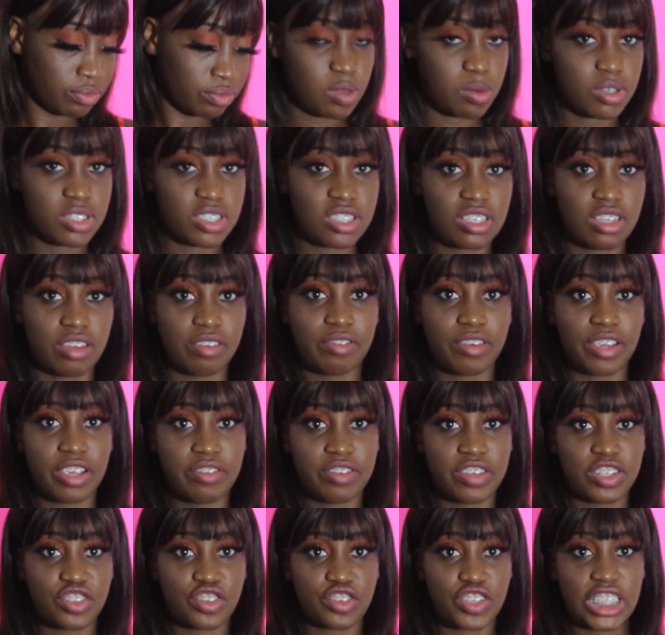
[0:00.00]
What's your
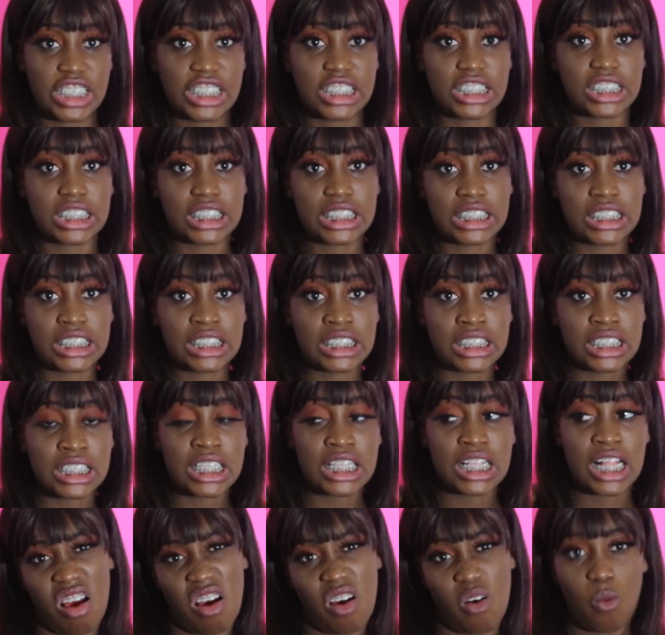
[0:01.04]
favorite drink?
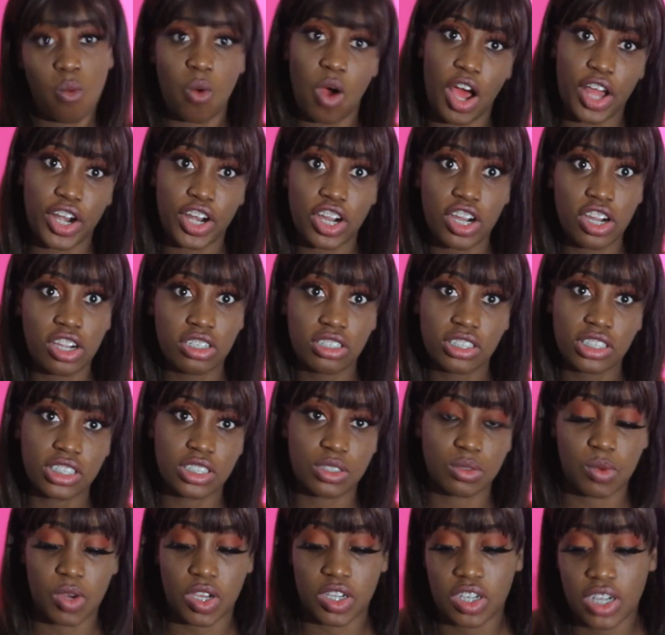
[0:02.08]
Water?
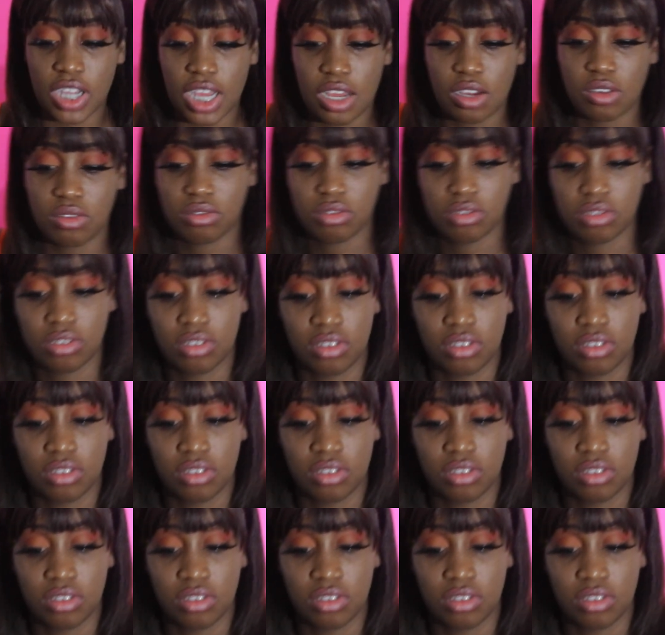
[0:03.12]
Does water count?